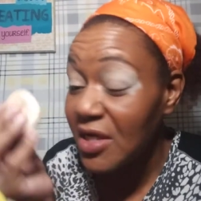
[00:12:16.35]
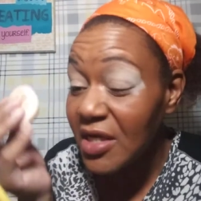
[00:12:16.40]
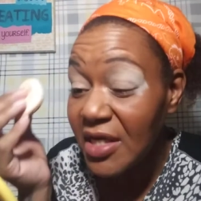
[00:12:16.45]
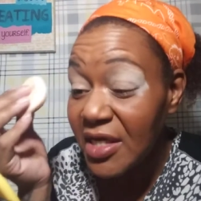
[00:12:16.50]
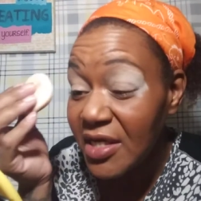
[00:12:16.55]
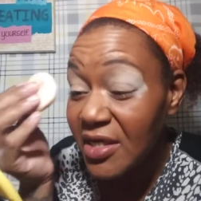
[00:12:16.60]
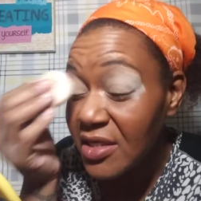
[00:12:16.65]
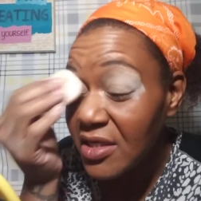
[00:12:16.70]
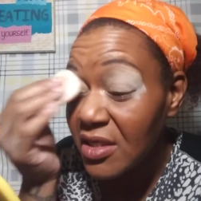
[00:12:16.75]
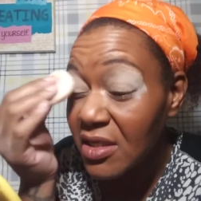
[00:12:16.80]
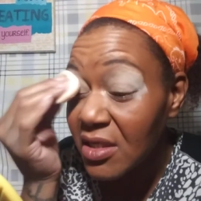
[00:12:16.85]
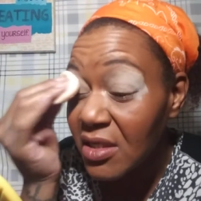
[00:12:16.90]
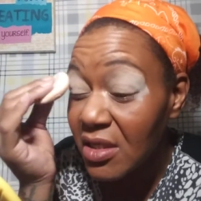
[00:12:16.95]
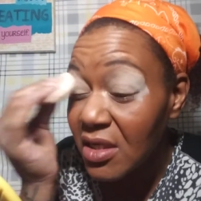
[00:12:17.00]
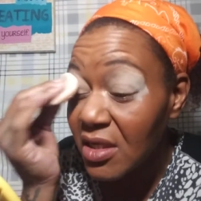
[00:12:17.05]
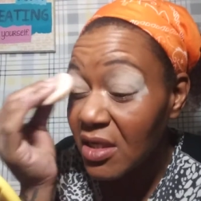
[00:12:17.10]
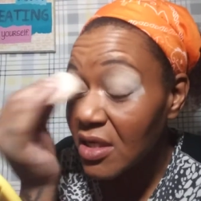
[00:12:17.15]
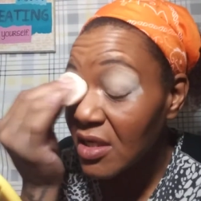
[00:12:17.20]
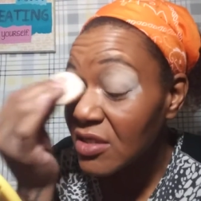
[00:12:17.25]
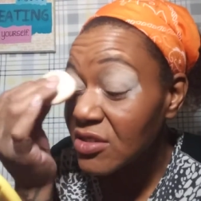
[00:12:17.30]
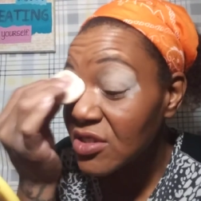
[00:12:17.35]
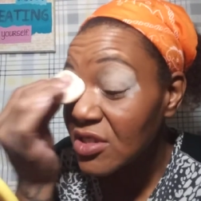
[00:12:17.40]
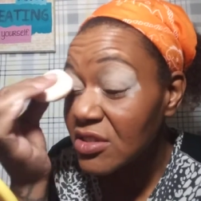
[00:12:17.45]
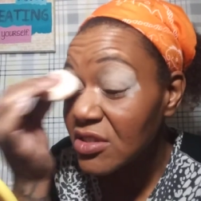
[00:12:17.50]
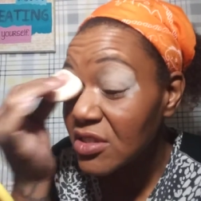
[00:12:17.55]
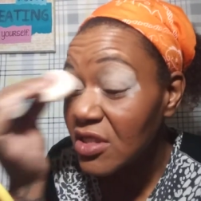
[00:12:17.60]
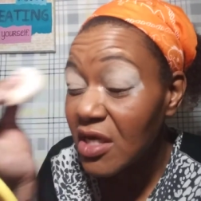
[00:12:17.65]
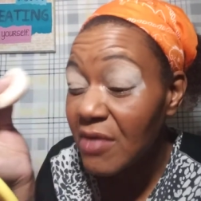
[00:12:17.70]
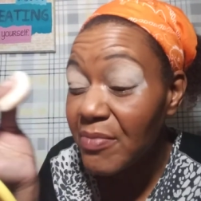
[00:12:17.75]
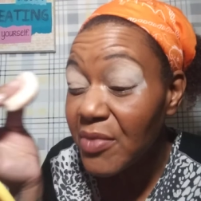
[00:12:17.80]
lid and
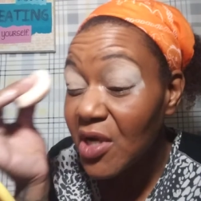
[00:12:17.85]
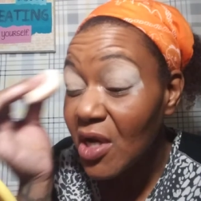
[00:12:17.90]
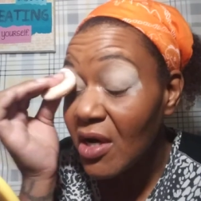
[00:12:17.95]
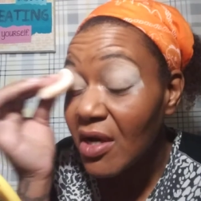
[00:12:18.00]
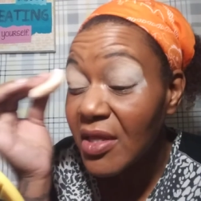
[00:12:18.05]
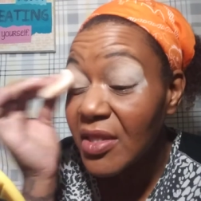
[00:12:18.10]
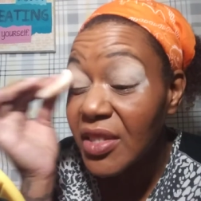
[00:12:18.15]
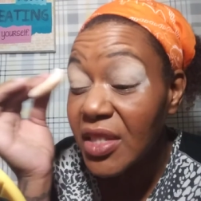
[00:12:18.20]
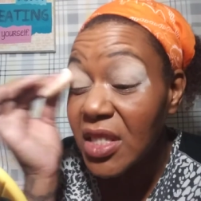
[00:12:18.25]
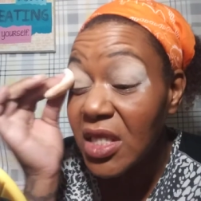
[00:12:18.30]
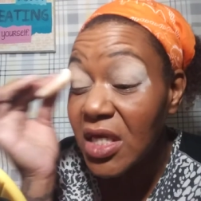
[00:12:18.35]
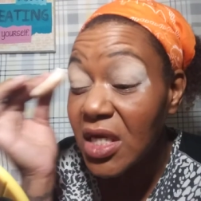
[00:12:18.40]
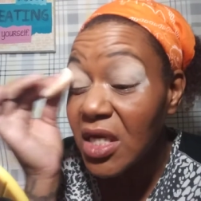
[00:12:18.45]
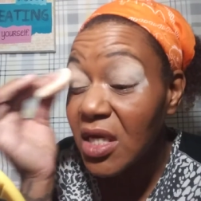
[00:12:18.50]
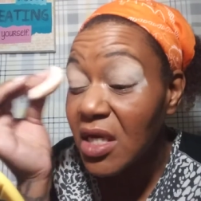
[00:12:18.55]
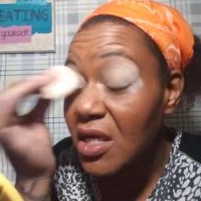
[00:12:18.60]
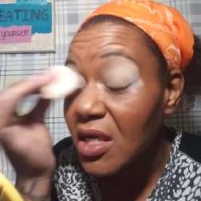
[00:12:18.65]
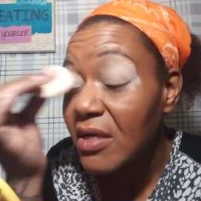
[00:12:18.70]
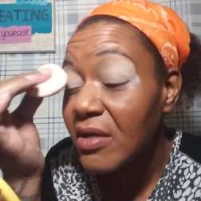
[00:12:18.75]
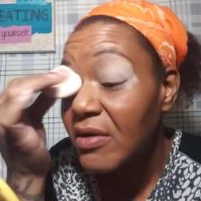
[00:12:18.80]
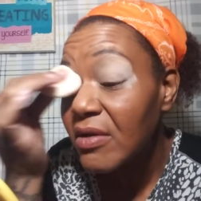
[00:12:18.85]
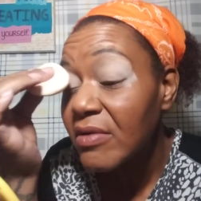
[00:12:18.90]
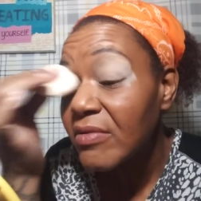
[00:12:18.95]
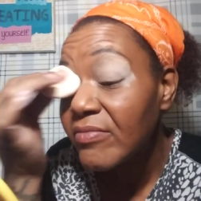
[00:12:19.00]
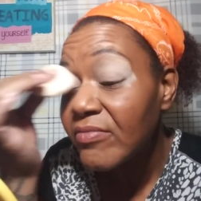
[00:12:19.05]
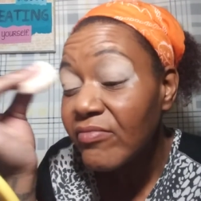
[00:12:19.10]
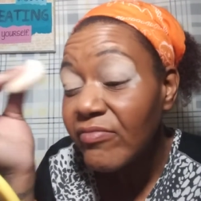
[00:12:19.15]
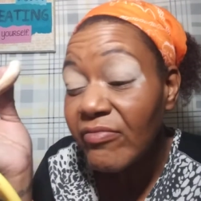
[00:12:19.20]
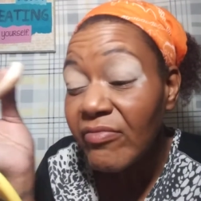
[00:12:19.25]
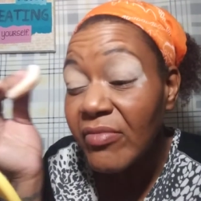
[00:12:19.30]
just keep it on
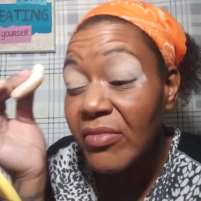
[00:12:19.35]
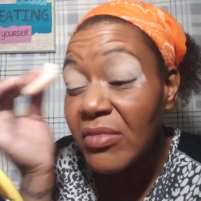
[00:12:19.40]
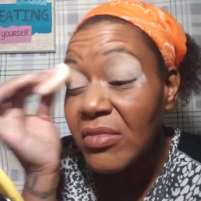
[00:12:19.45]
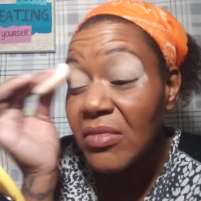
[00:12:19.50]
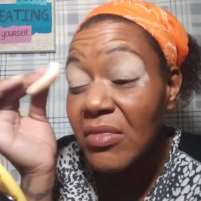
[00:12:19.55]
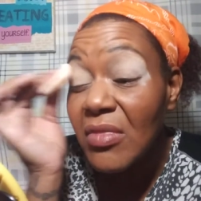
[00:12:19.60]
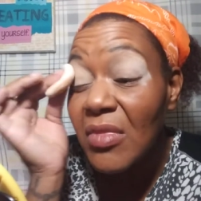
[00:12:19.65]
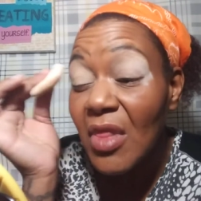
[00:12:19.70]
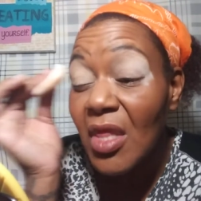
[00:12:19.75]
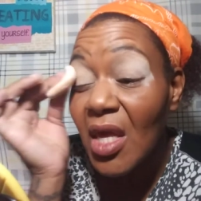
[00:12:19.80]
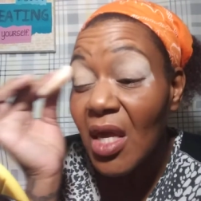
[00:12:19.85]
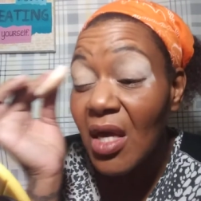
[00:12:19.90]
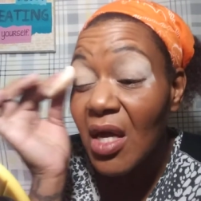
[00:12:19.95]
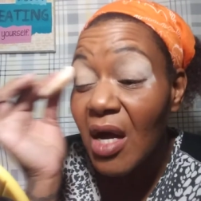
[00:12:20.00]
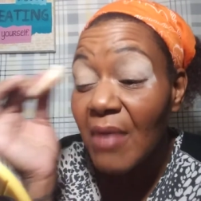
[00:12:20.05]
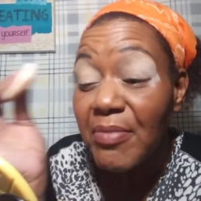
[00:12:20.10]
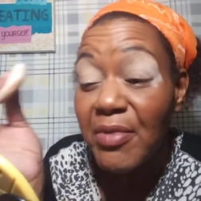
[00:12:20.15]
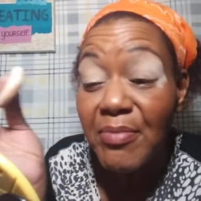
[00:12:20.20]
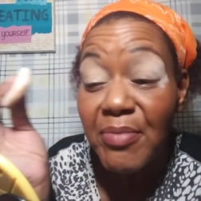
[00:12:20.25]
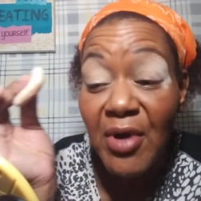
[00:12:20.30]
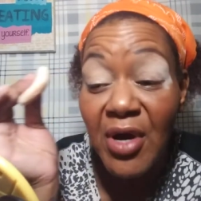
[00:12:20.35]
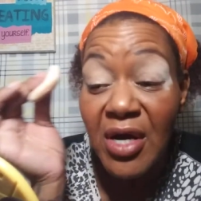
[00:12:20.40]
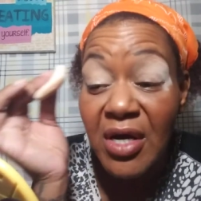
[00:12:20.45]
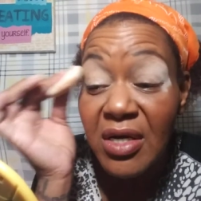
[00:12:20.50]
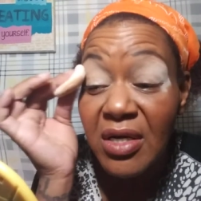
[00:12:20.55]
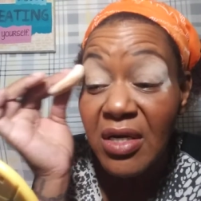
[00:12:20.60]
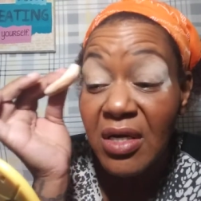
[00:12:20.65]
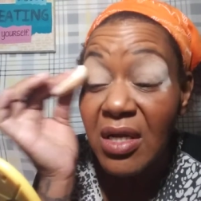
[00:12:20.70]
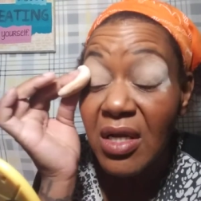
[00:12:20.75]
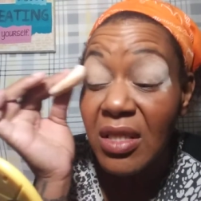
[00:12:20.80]
the upper
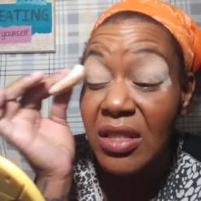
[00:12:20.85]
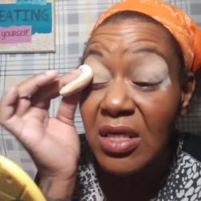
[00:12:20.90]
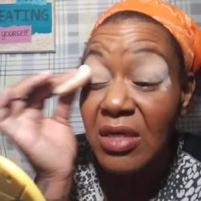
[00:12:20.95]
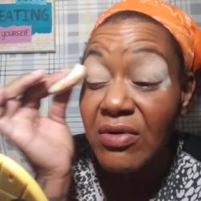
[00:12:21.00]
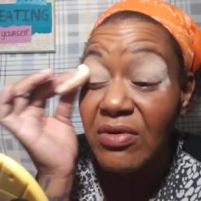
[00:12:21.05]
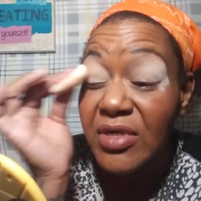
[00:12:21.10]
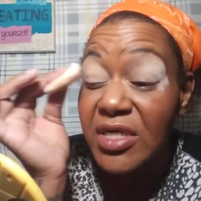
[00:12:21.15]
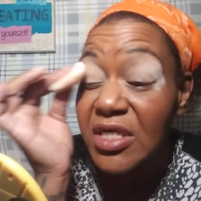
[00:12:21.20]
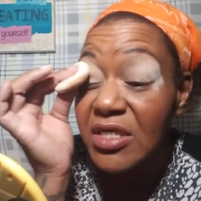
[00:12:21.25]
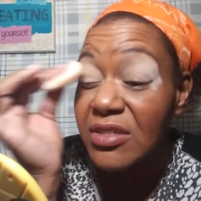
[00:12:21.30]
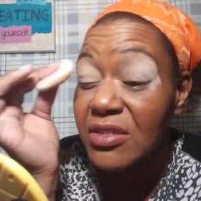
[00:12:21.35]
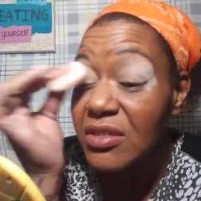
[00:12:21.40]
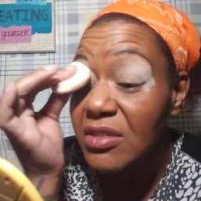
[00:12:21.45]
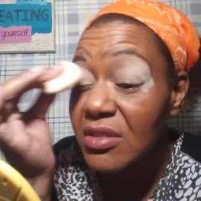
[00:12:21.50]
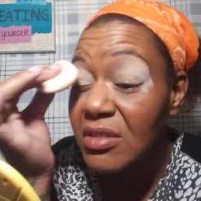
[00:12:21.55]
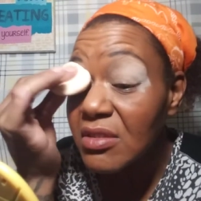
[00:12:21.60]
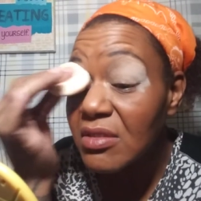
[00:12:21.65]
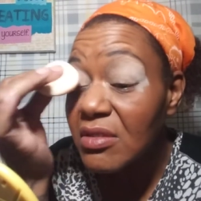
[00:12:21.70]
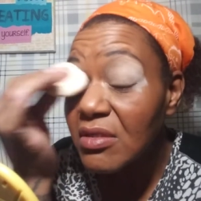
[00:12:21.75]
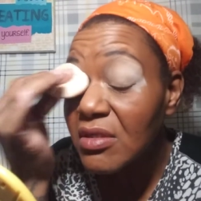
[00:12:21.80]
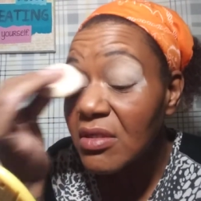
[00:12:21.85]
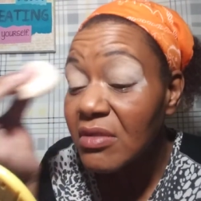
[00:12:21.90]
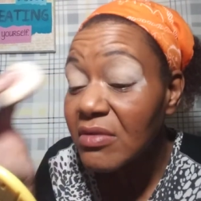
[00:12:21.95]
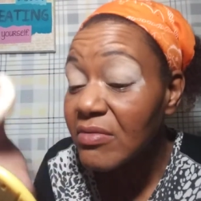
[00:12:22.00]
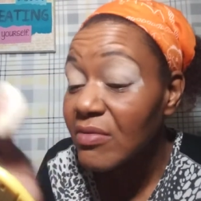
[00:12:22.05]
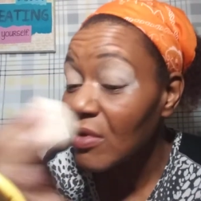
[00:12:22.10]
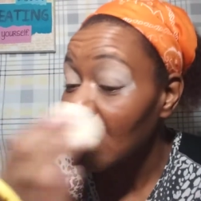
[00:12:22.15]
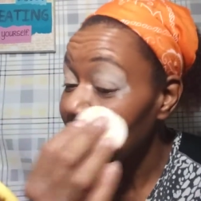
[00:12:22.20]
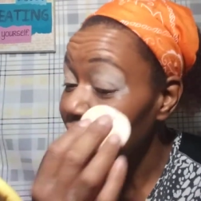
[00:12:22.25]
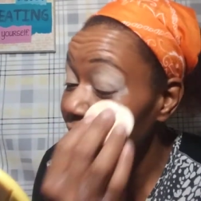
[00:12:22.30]
part in the crease.
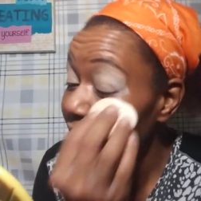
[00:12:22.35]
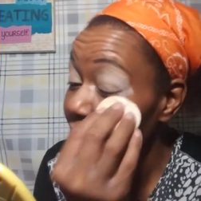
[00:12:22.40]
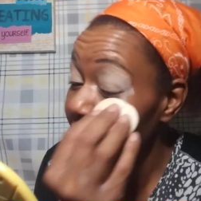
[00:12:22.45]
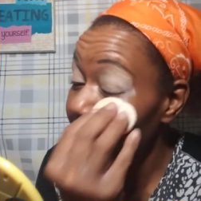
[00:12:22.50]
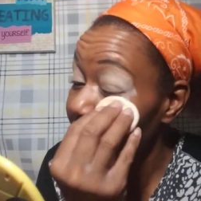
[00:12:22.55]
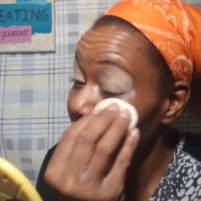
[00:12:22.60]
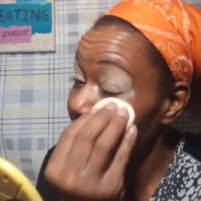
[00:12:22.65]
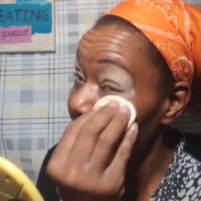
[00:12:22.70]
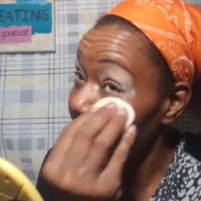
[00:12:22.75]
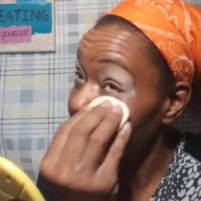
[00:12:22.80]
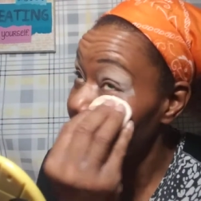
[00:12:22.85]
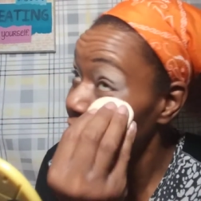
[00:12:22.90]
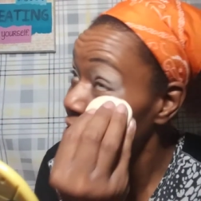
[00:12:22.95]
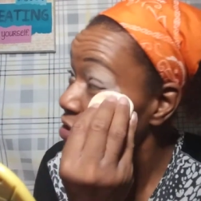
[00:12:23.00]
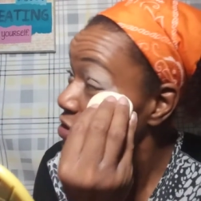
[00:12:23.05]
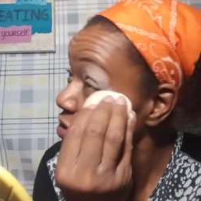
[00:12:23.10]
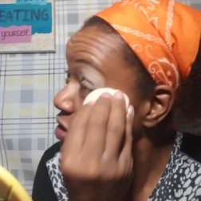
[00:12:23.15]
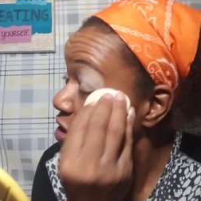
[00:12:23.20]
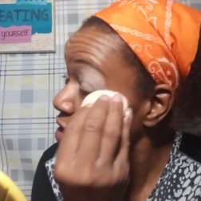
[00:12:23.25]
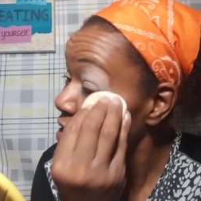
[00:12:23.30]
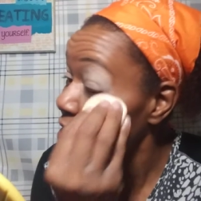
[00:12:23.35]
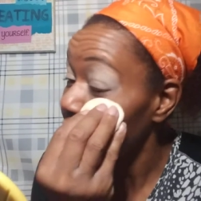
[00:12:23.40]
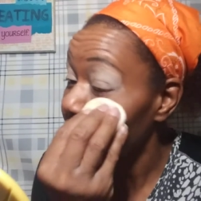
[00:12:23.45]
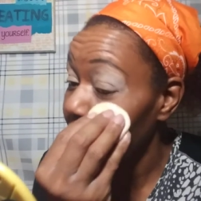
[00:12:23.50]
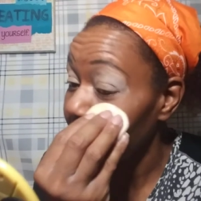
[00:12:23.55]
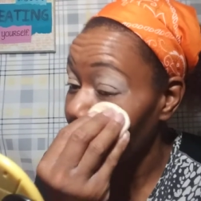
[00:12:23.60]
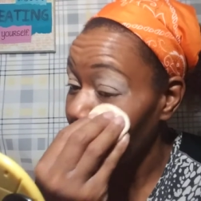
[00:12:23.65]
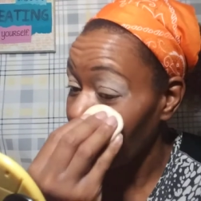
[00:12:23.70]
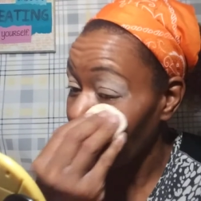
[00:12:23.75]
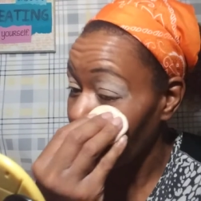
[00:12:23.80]
And I didn't put nothing under
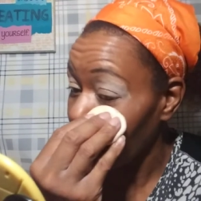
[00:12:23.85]
here.